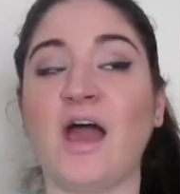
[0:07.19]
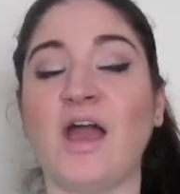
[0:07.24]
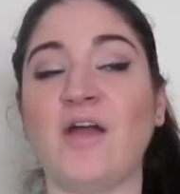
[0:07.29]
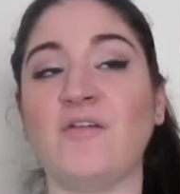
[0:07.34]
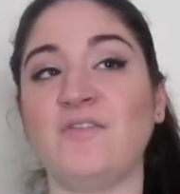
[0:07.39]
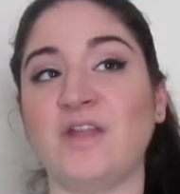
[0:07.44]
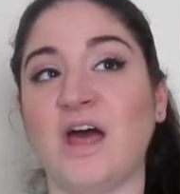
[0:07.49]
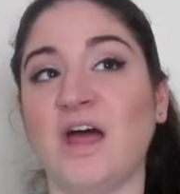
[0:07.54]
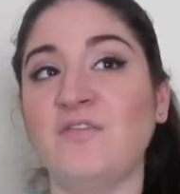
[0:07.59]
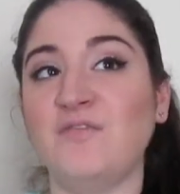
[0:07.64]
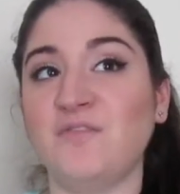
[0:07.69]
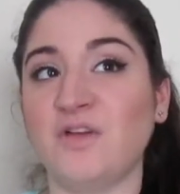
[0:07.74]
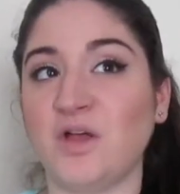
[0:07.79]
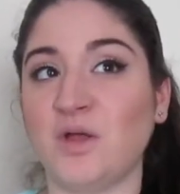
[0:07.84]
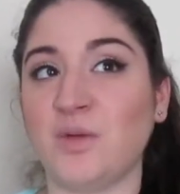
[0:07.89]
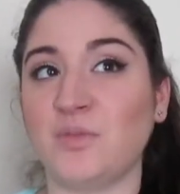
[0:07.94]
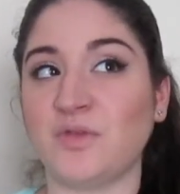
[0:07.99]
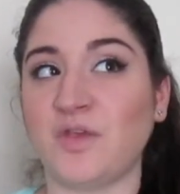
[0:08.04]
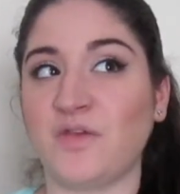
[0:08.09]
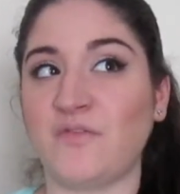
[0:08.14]
I have not
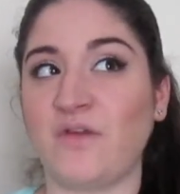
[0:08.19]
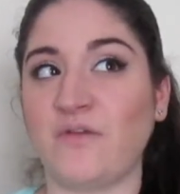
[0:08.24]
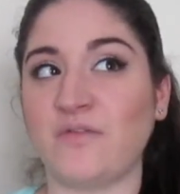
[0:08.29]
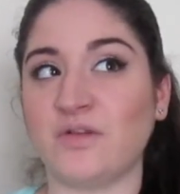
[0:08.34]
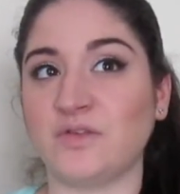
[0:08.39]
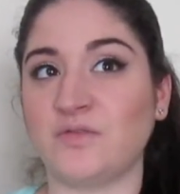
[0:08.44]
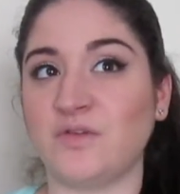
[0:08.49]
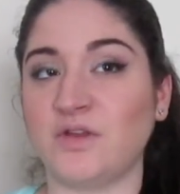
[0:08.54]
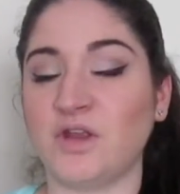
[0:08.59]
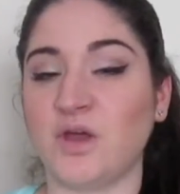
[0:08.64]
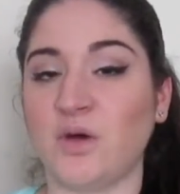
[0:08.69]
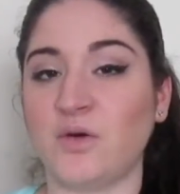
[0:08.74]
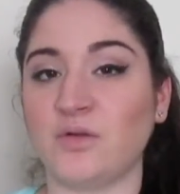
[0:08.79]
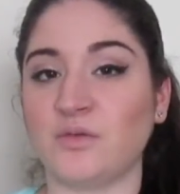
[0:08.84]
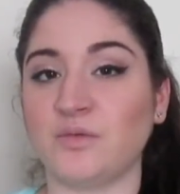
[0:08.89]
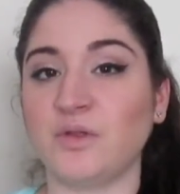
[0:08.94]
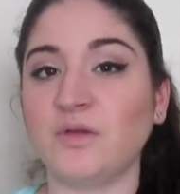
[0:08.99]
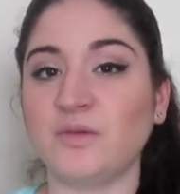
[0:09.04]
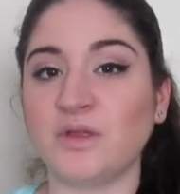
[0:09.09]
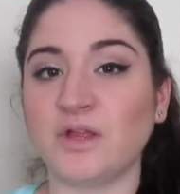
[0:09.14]
filmed a favorites video in a
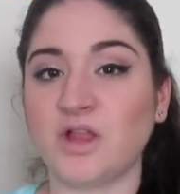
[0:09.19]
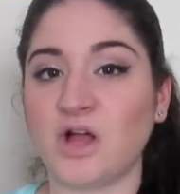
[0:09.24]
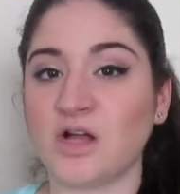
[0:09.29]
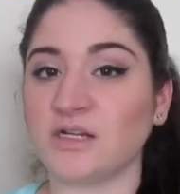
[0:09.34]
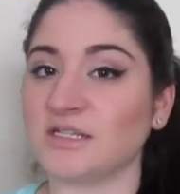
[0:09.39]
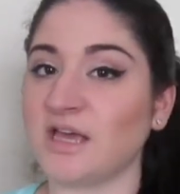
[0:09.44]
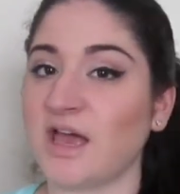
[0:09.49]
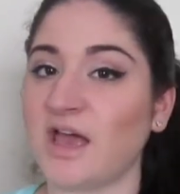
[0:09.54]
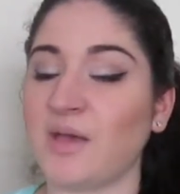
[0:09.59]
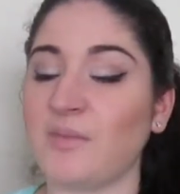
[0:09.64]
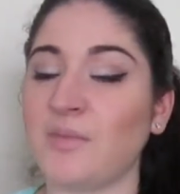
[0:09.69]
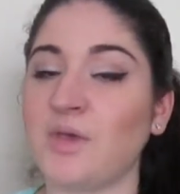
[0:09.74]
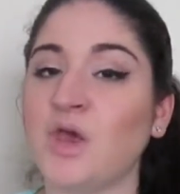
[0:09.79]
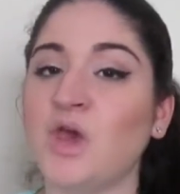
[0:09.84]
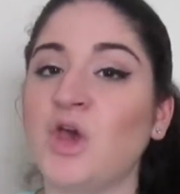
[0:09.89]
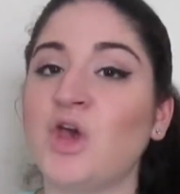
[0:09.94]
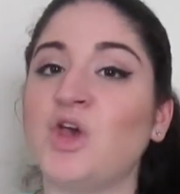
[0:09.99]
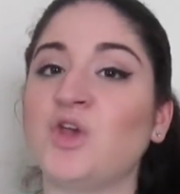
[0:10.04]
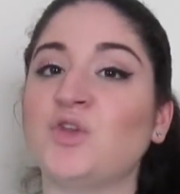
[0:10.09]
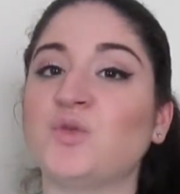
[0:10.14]
really long time,
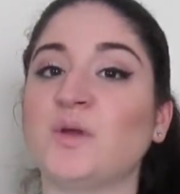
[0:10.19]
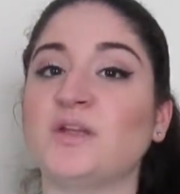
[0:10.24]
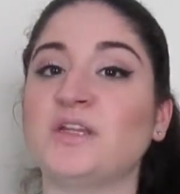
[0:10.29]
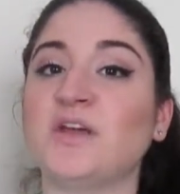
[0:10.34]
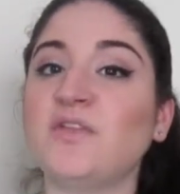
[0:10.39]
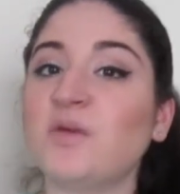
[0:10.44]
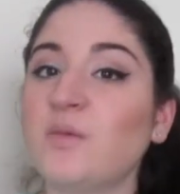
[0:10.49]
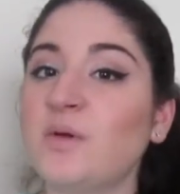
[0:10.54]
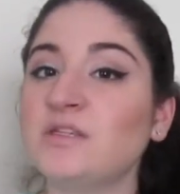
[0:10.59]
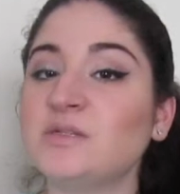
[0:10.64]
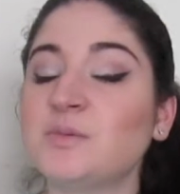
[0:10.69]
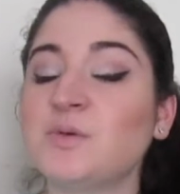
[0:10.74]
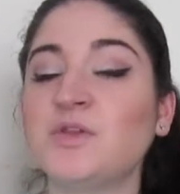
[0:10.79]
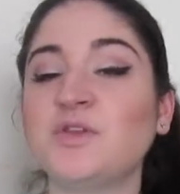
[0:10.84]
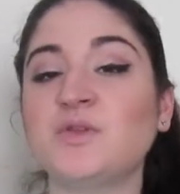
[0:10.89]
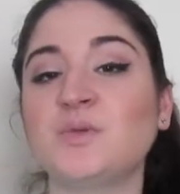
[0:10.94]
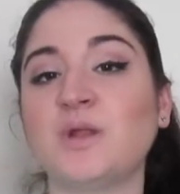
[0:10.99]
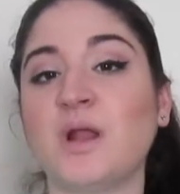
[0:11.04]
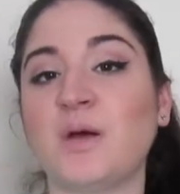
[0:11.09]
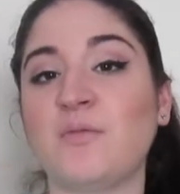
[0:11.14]
so I definitely want to put
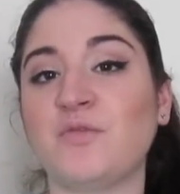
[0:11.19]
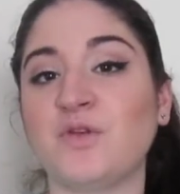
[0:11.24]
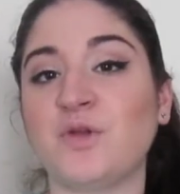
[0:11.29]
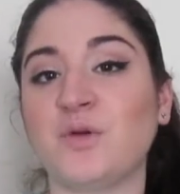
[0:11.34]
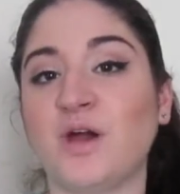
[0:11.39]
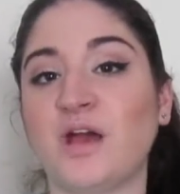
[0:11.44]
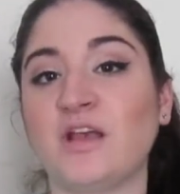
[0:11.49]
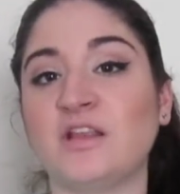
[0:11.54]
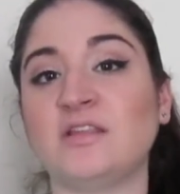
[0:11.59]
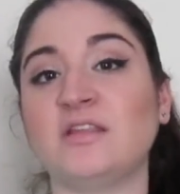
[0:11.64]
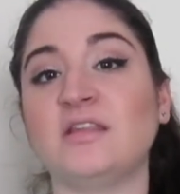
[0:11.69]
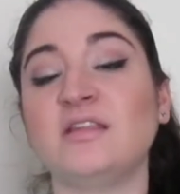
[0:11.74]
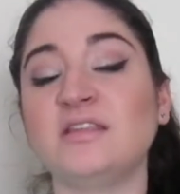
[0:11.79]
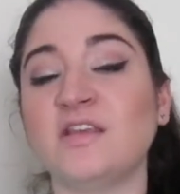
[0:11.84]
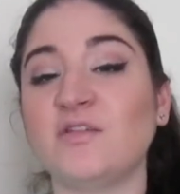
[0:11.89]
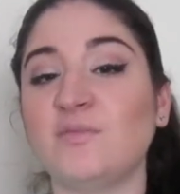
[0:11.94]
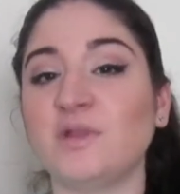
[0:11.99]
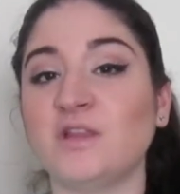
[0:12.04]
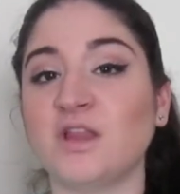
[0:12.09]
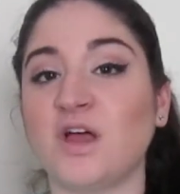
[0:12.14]
this one up for you guys since
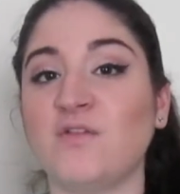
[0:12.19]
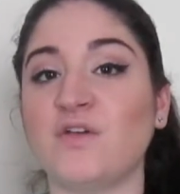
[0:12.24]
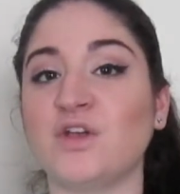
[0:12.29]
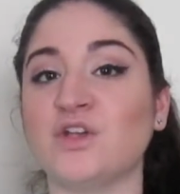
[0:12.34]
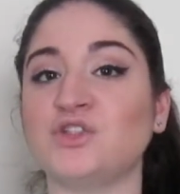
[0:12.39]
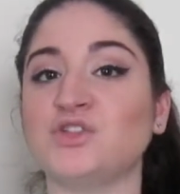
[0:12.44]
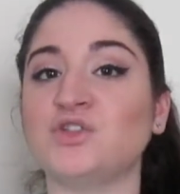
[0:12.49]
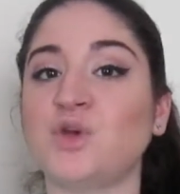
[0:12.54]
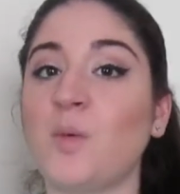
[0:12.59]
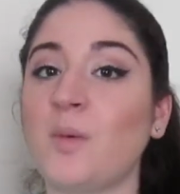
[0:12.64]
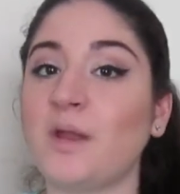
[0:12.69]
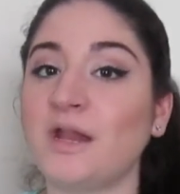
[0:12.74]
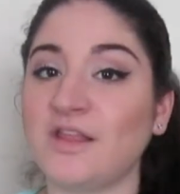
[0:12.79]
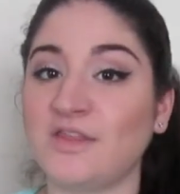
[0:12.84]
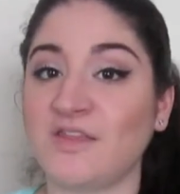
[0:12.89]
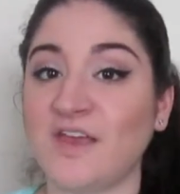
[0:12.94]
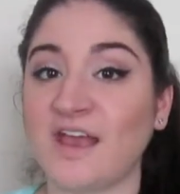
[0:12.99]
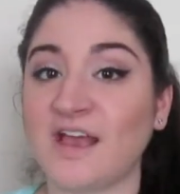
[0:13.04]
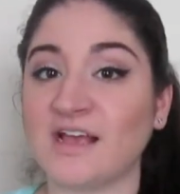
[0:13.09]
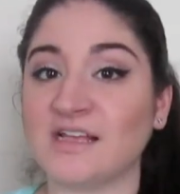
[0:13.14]
I've been loving so many
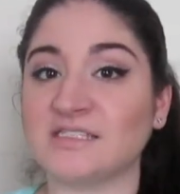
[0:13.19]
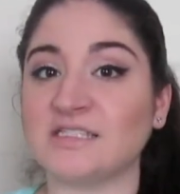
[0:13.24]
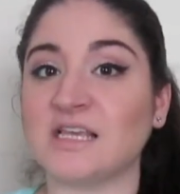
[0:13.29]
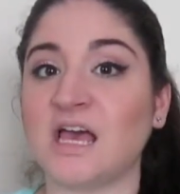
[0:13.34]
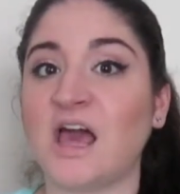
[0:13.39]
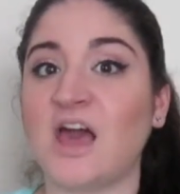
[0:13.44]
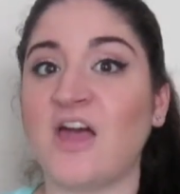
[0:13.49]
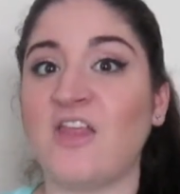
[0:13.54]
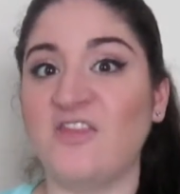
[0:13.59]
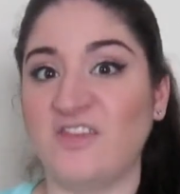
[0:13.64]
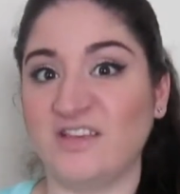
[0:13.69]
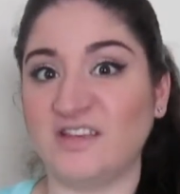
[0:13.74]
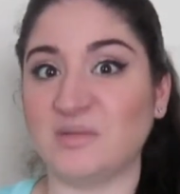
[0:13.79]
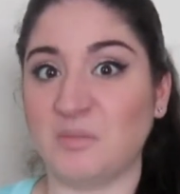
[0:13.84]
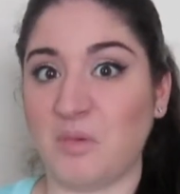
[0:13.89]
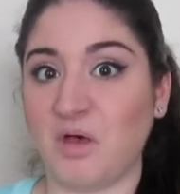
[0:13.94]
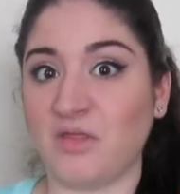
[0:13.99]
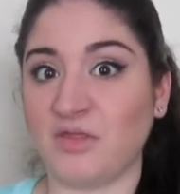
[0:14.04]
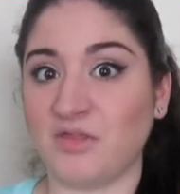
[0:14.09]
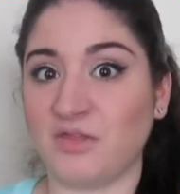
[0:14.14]
things this
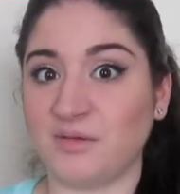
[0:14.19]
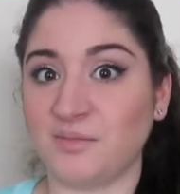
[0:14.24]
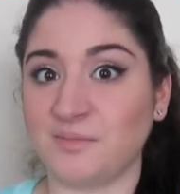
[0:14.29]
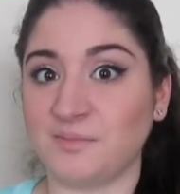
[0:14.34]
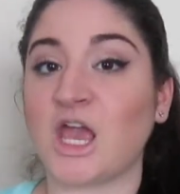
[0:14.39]
month.